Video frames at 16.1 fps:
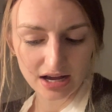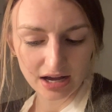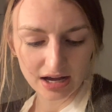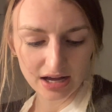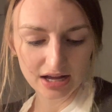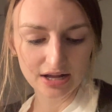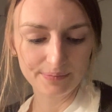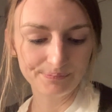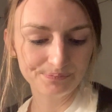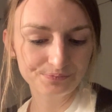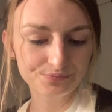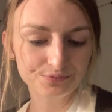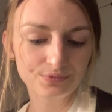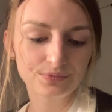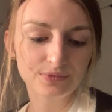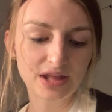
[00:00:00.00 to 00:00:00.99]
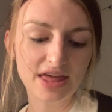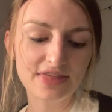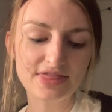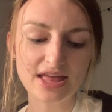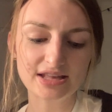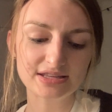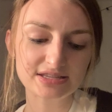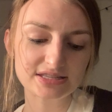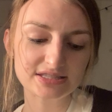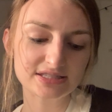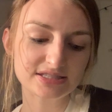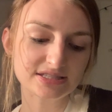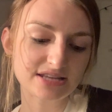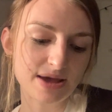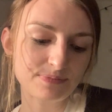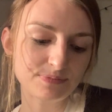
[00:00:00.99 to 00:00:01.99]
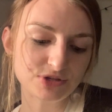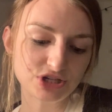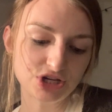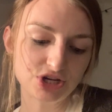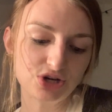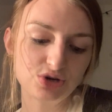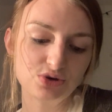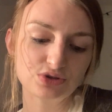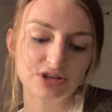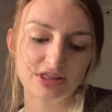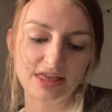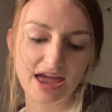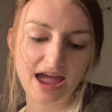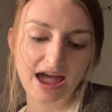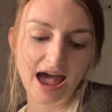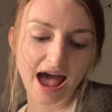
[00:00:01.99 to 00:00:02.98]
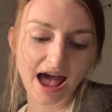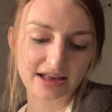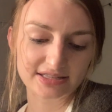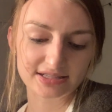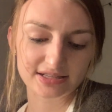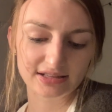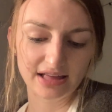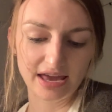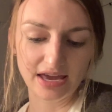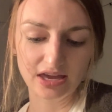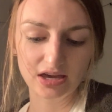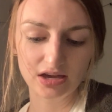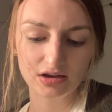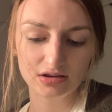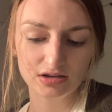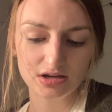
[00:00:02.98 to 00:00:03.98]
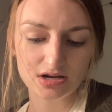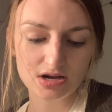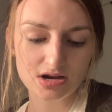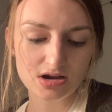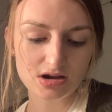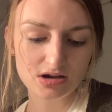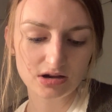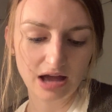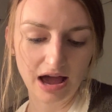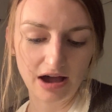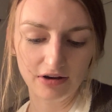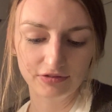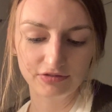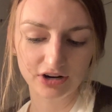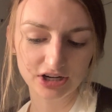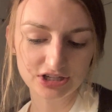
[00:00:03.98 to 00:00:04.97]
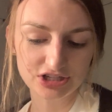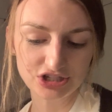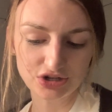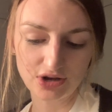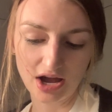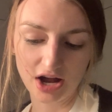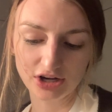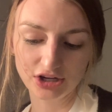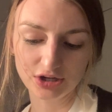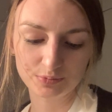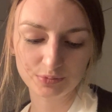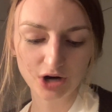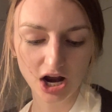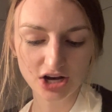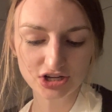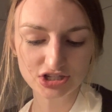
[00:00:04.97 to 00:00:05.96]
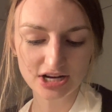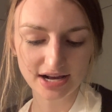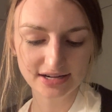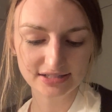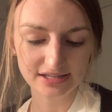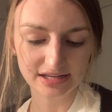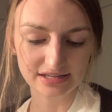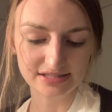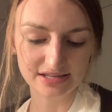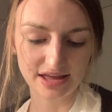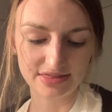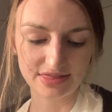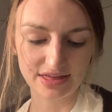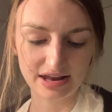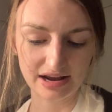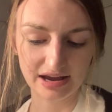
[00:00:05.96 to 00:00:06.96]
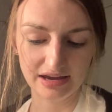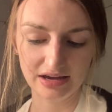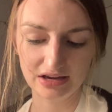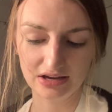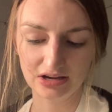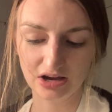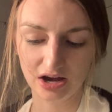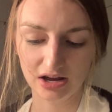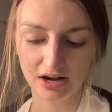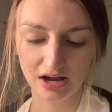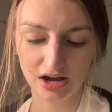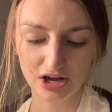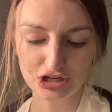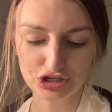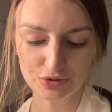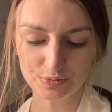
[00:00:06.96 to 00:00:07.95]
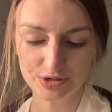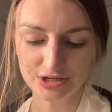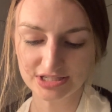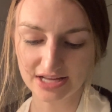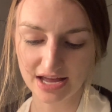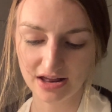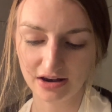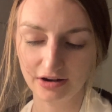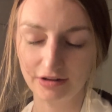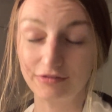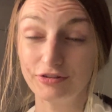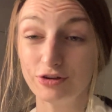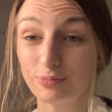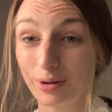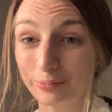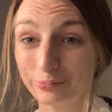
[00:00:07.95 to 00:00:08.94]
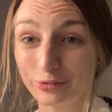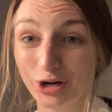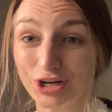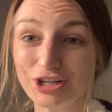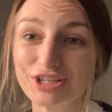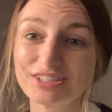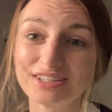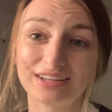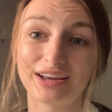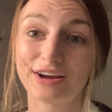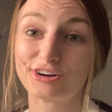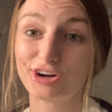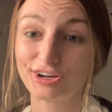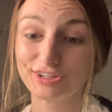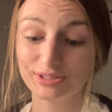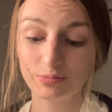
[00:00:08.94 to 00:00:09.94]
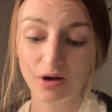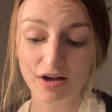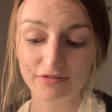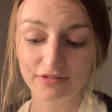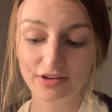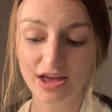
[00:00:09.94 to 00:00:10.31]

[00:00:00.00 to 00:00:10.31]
And then step 2, so they ask like, how far did you get on your projects? I said that I got 100% on a few of my projects, like I crossed them off.